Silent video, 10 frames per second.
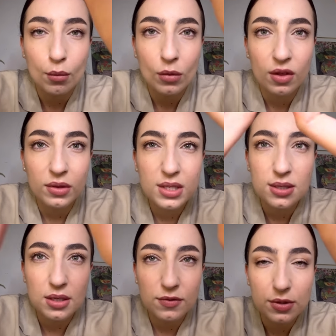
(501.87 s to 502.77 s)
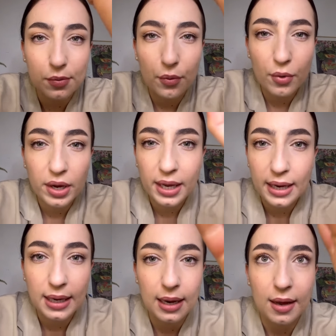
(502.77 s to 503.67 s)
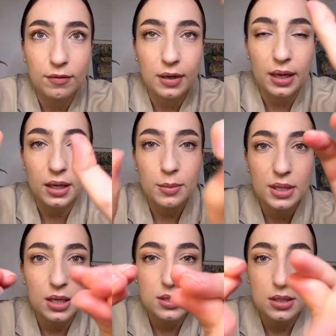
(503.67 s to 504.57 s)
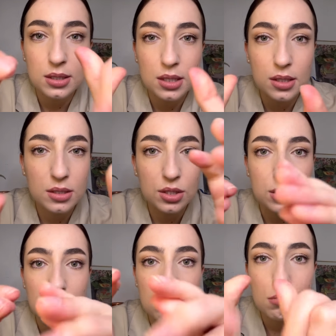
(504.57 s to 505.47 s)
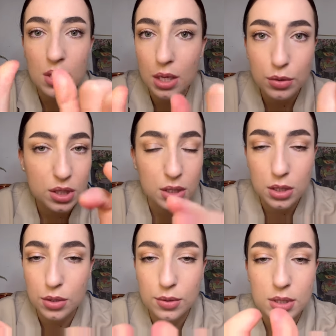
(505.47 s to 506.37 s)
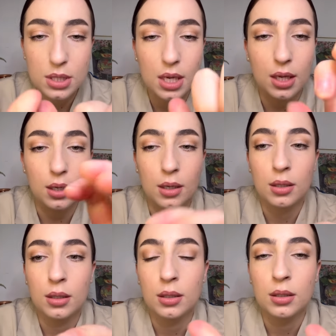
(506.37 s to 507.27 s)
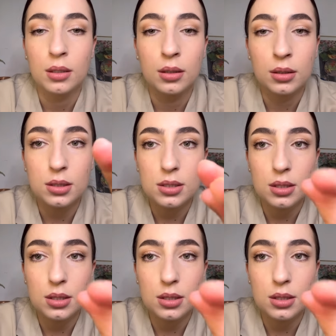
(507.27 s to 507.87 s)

And this stuff is really lovely because it does just melt into your skin, doesn't